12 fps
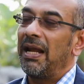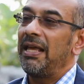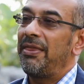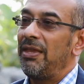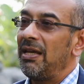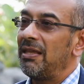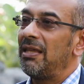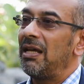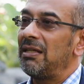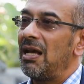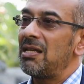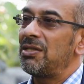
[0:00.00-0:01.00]
I think
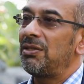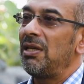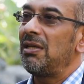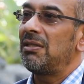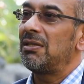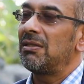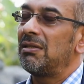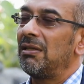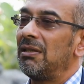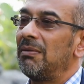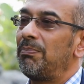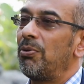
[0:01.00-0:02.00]
that as things
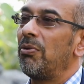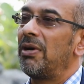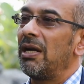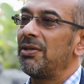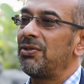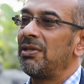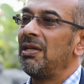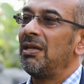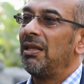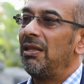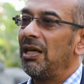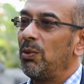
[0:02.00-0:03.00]
progress,
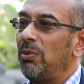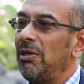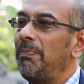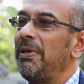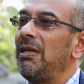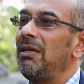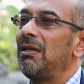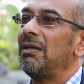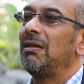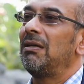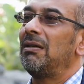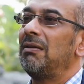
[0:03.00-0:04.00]
there will be
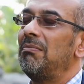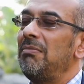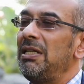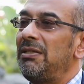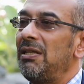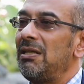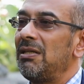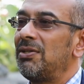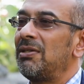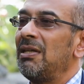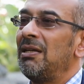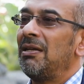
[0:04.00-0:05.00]

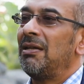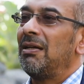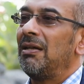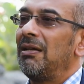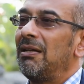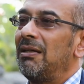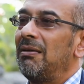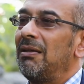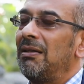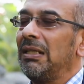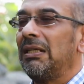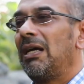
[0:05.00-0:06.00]
meetings
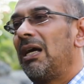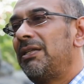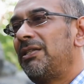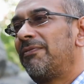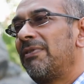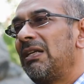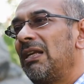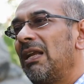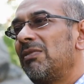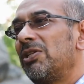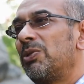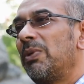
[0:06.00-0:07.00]
at different
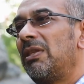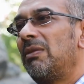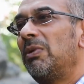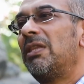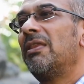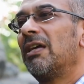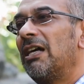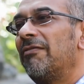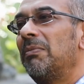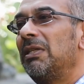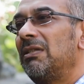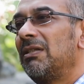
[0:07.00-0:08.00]
levels within the
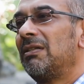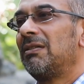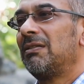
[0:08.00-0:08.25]
government.